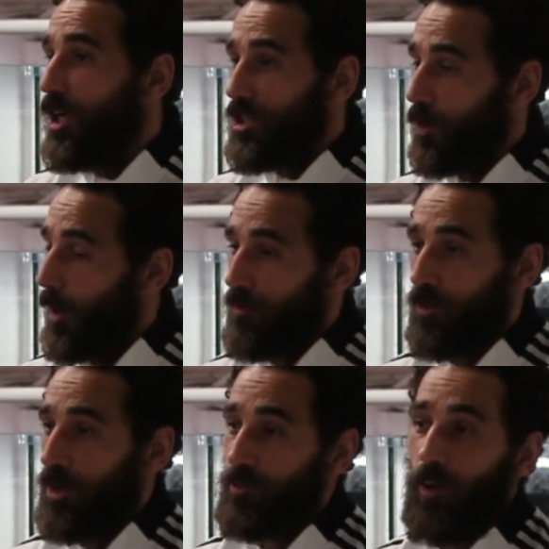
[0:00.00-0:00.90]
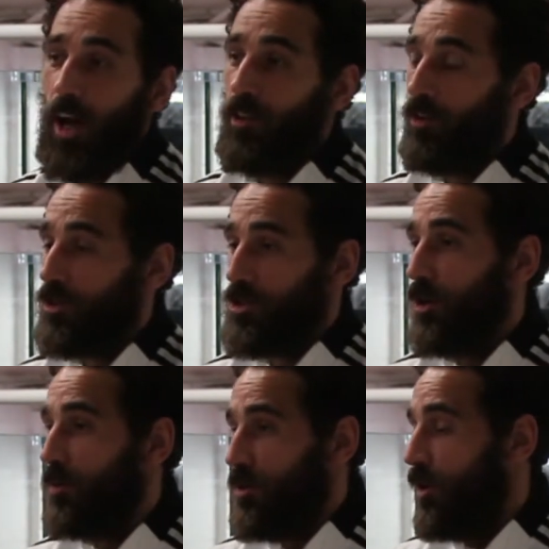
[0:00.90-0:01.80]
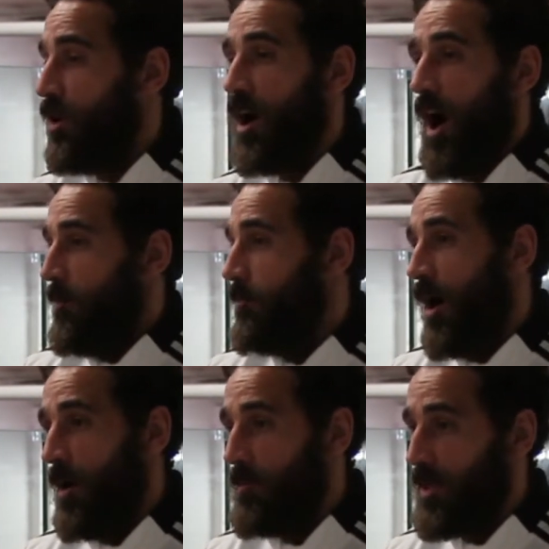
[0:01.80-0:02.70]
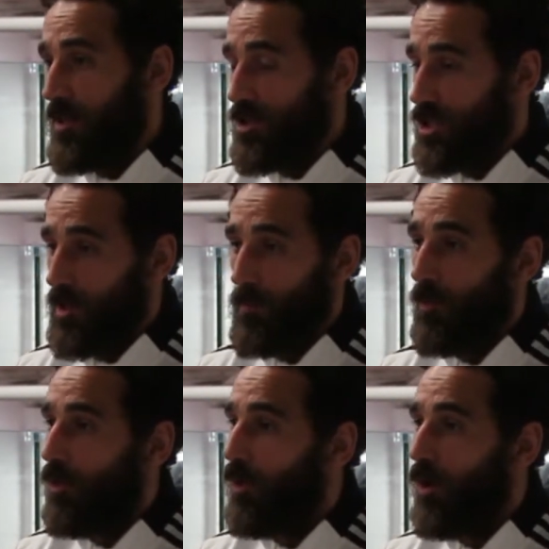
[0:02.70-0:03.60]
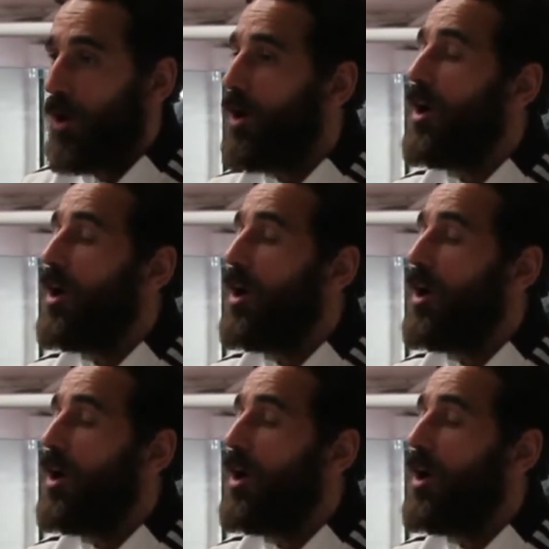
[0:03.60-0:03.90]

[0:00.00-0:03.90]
So whether it's fighting on a show or not, I'm I'm in the gym or